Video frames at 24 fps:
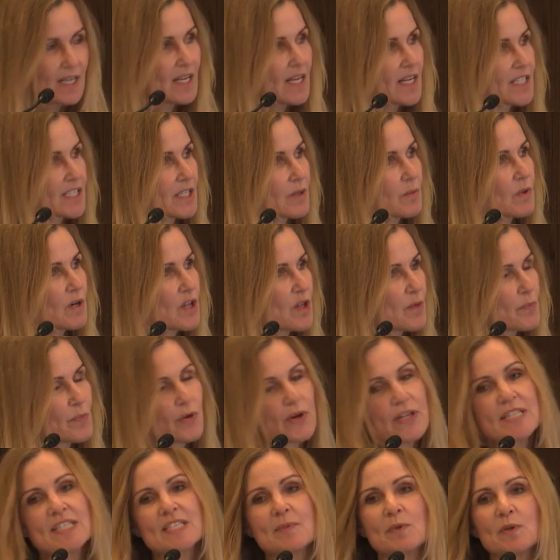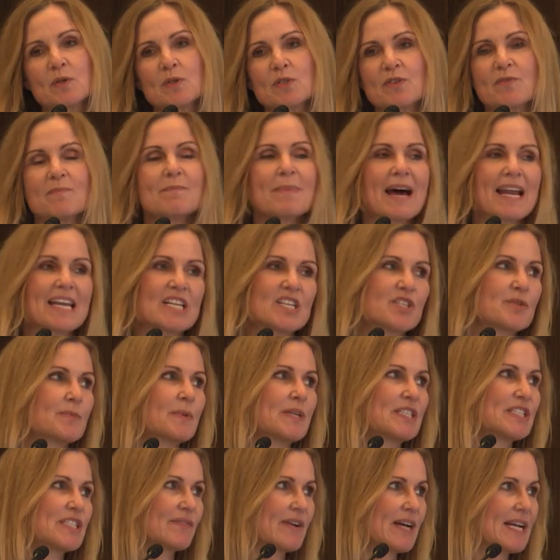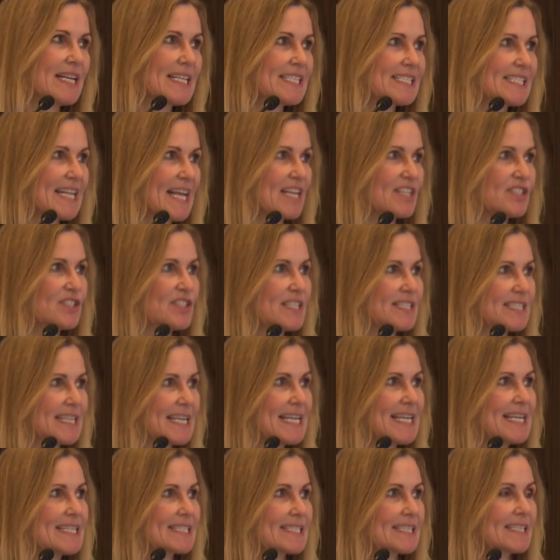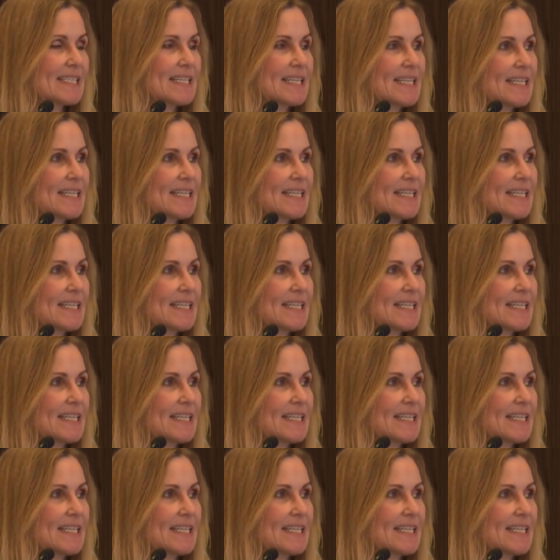So what are the principles of management of early stage disease?